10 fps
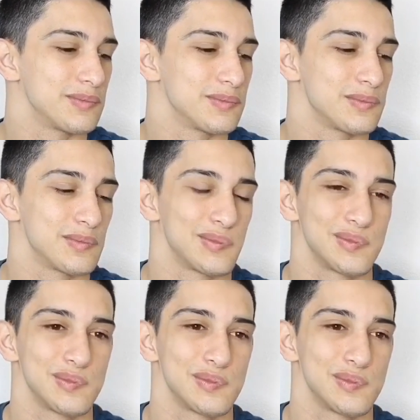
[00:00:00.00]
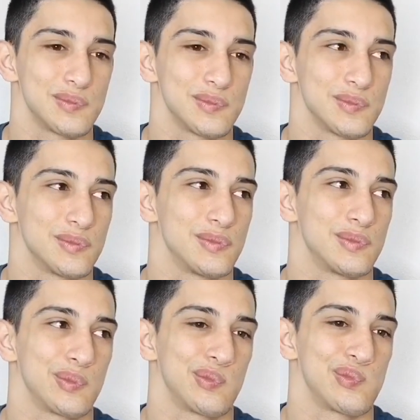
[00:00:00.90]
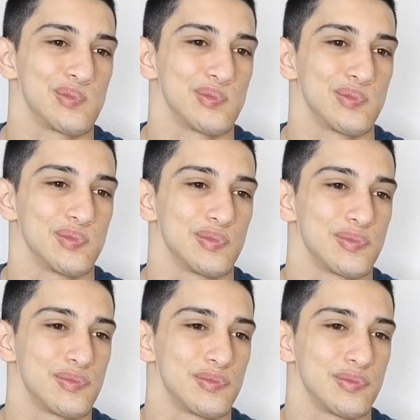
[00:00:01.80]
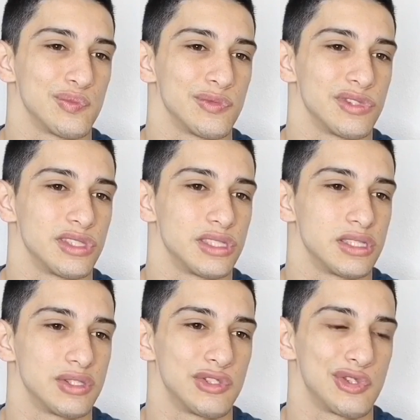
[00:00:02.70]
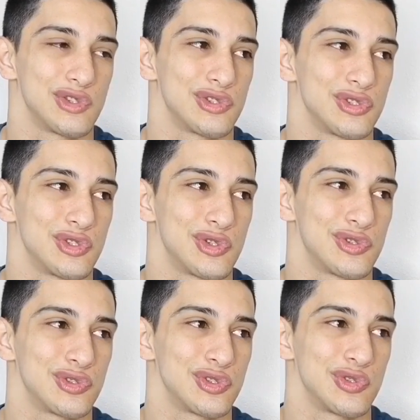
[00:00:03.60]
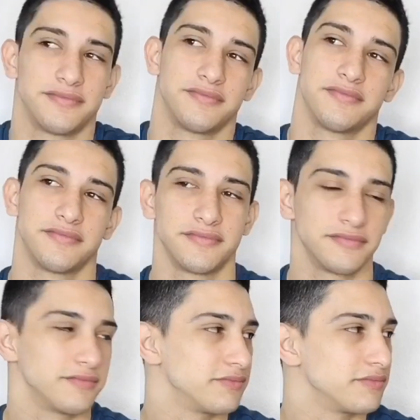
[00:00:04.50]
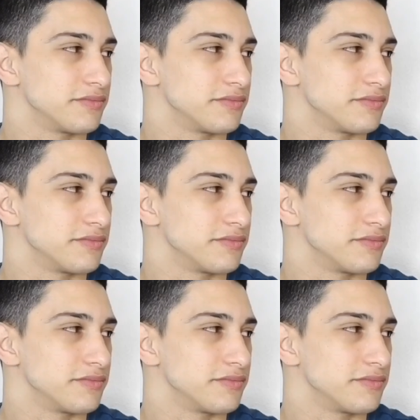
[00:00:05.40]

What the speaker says: The person shown says nothing.